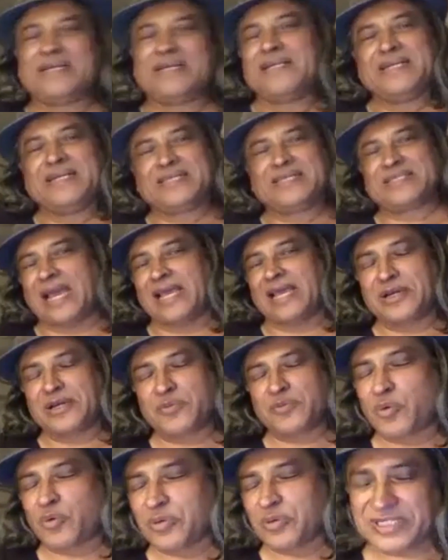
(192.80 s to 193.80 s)
silent
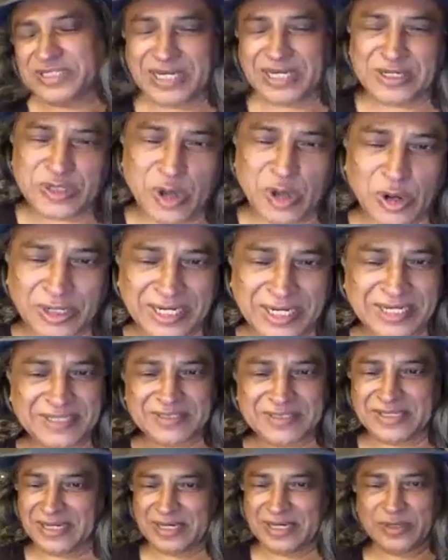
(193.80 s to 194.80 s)
movies and talkies,
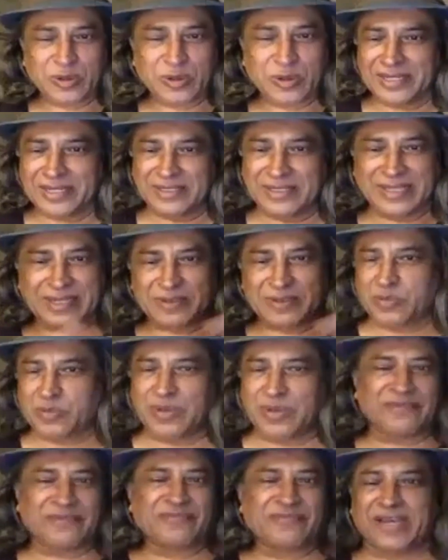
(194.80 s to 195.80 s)
and and then
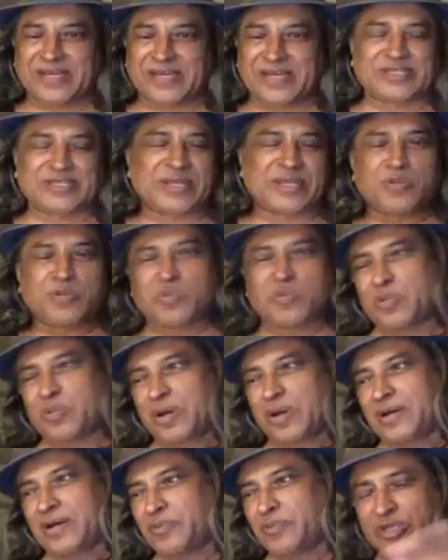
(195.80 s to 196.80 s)
VFX and
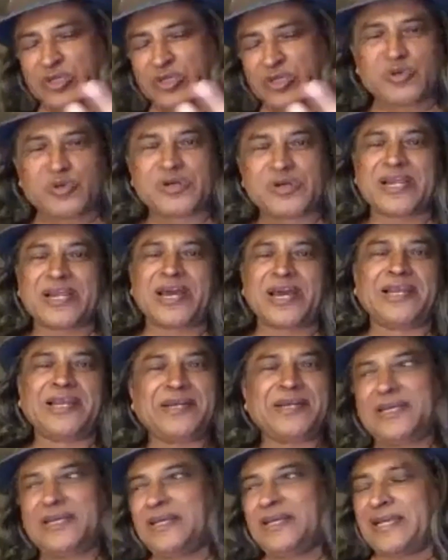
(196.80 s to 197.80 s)
virtual
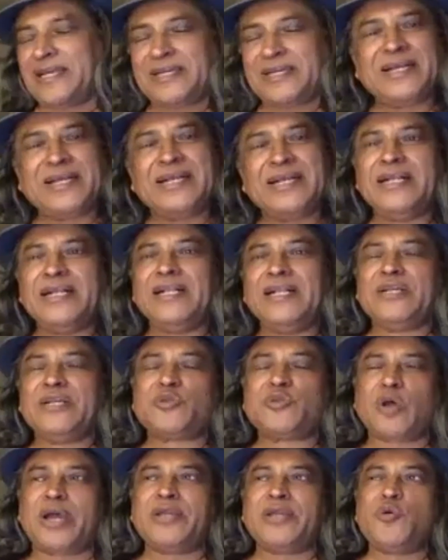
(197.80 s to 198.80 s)
reality. And
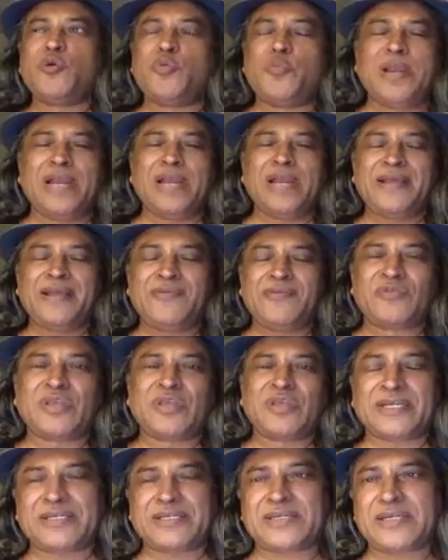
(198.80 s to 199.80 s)
so I do believe
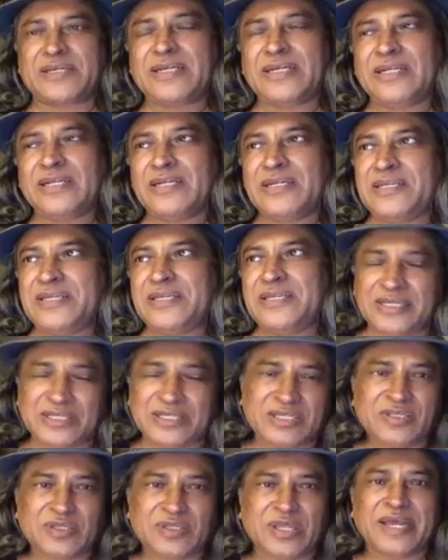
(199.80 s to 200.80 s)
that
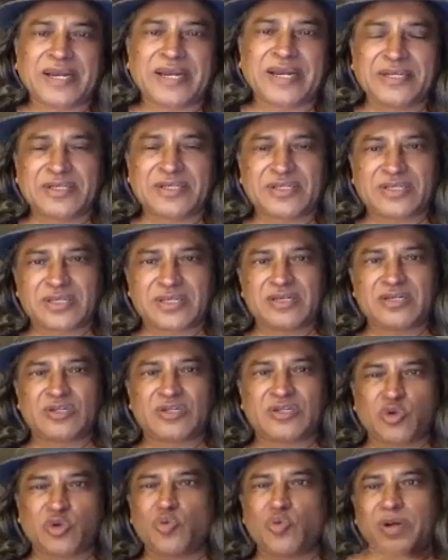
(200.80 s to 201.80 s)
yes, there is
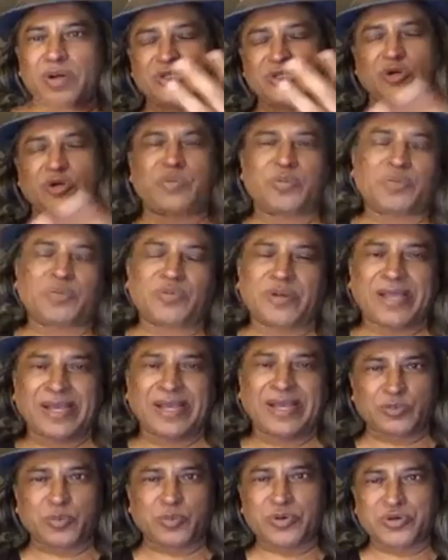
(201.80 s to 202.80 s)
too much of
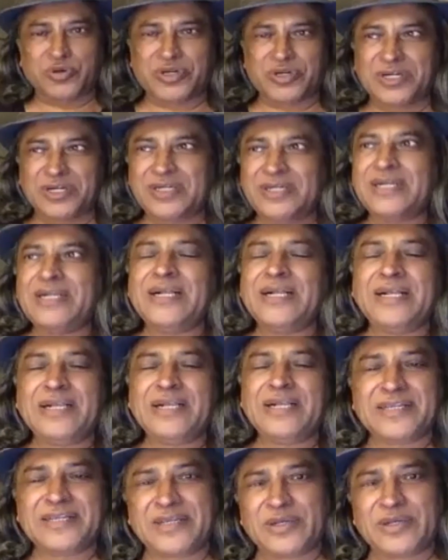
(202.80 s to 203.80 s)
exposure,
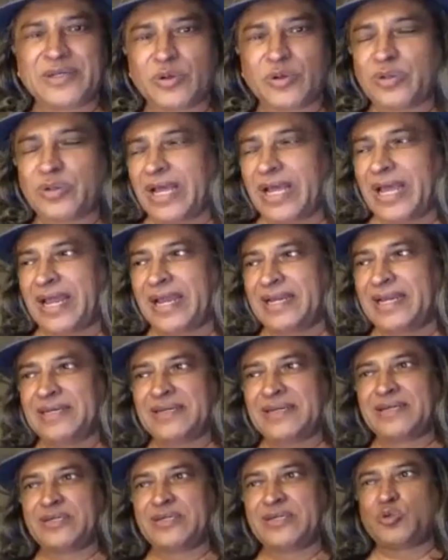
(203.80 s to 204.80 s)
and
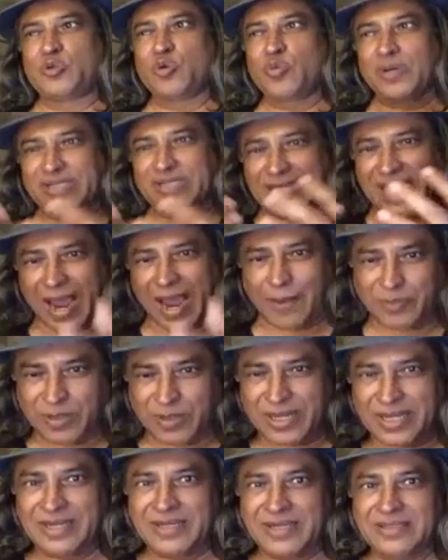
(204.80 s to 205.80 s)
too much
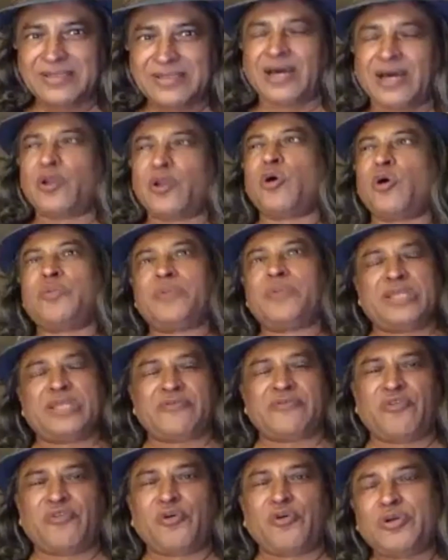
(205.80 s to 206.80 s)
happening along with the
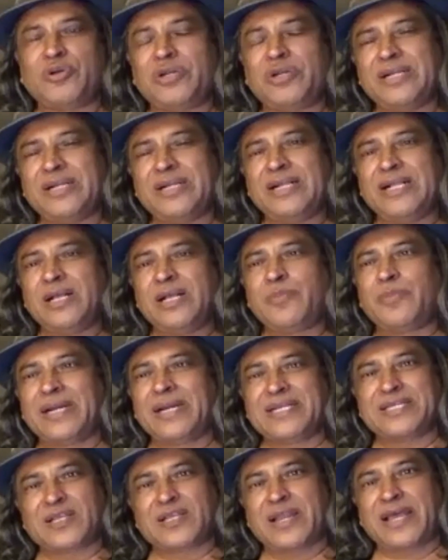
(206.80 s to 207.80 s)
phone. But
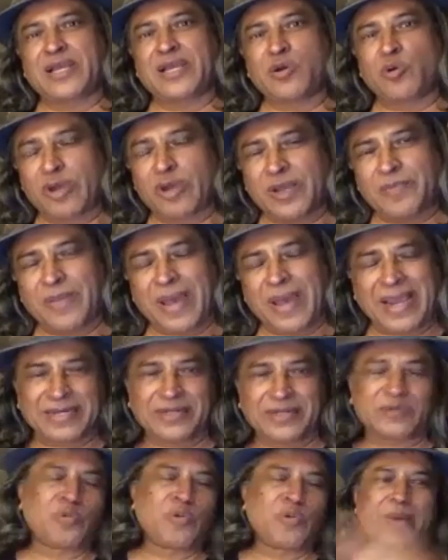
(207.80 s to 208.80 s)
it's like going back,
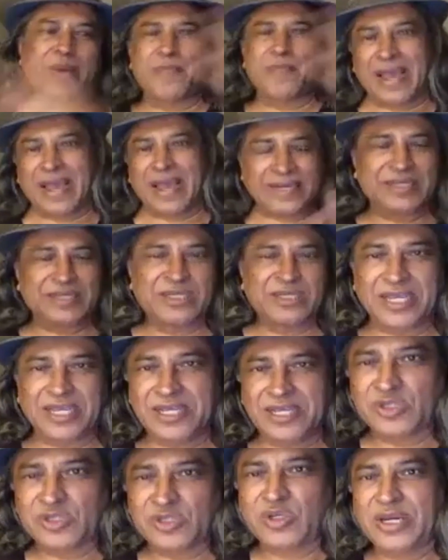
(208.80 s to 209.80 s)
way back in the
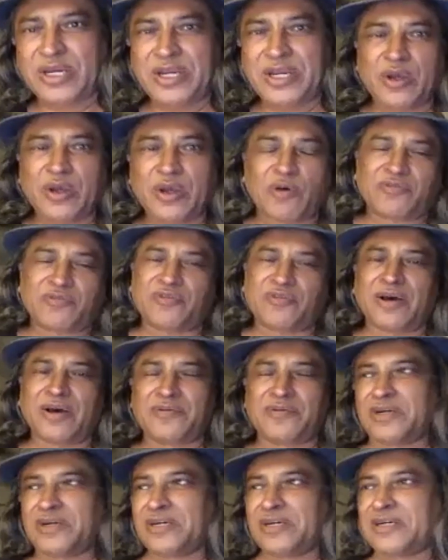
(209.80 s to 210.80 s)
history of
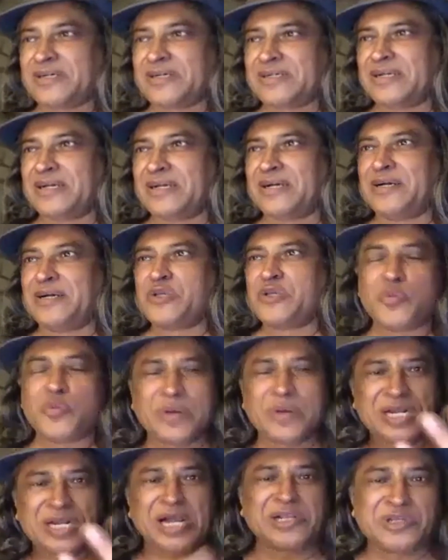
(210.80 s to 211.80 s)
our
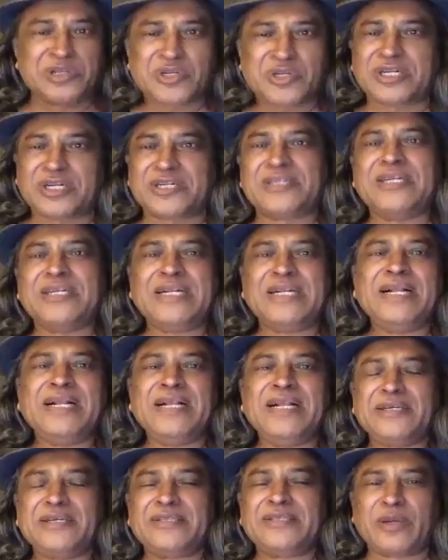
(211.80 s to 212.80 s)
human culture,
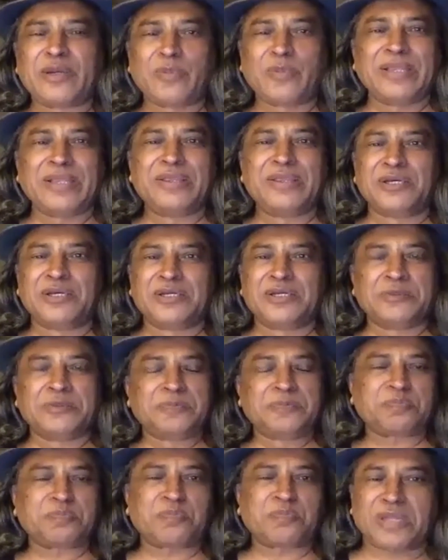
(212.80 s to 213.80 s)
that when the
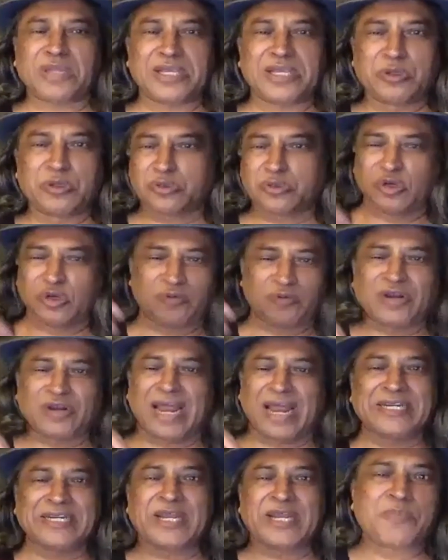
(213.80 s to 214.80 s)
sort of
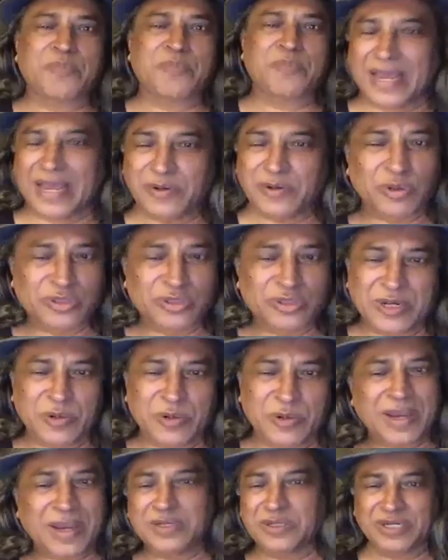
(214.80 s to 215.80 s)
writing pen was
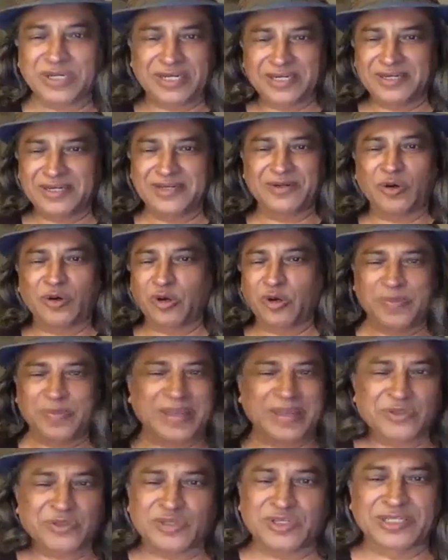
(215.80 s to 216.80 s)
invented, or
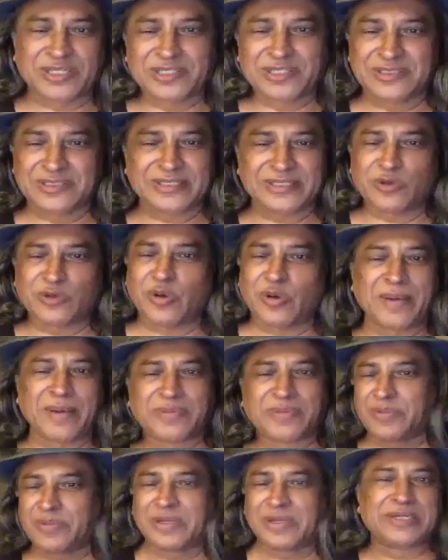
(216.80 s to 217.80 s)
pencil,
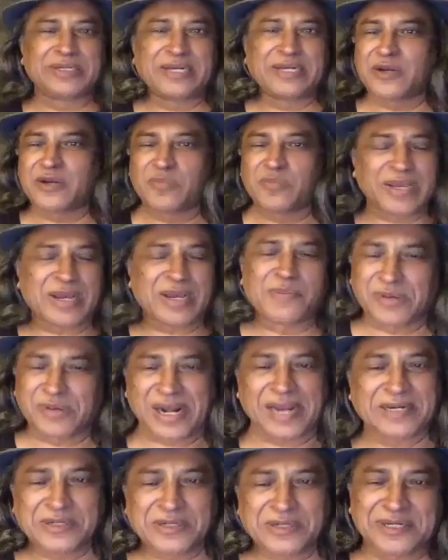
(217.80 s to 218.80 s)
everyone didn't become
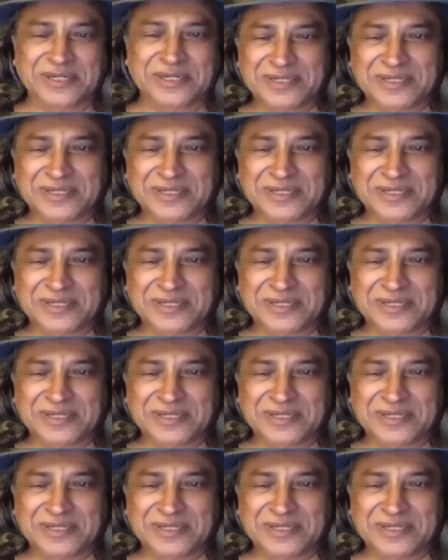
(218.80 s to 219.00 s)
writer,